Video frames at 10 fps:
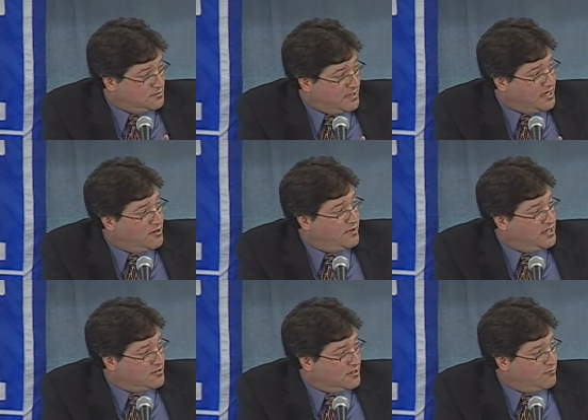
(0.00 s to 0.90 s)
But I know he
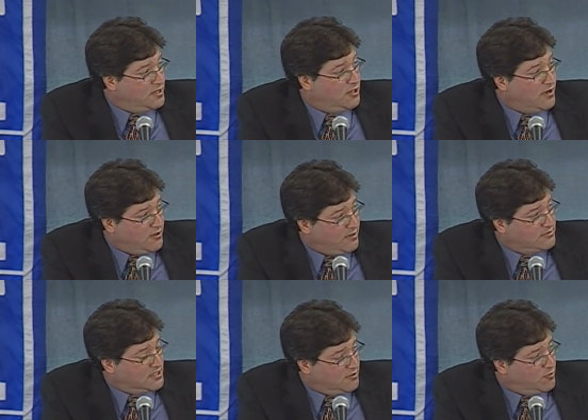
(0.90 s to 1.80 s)
talked with you. I know he
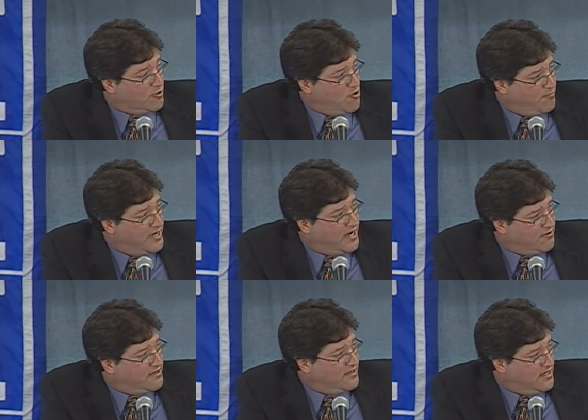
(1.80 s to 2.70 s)
was a little more open out
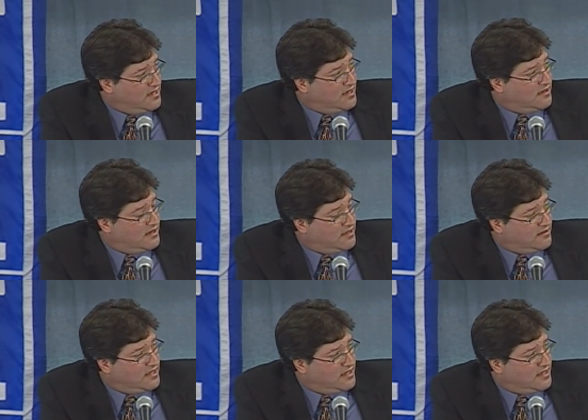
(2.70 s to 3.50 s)
at the uh, at the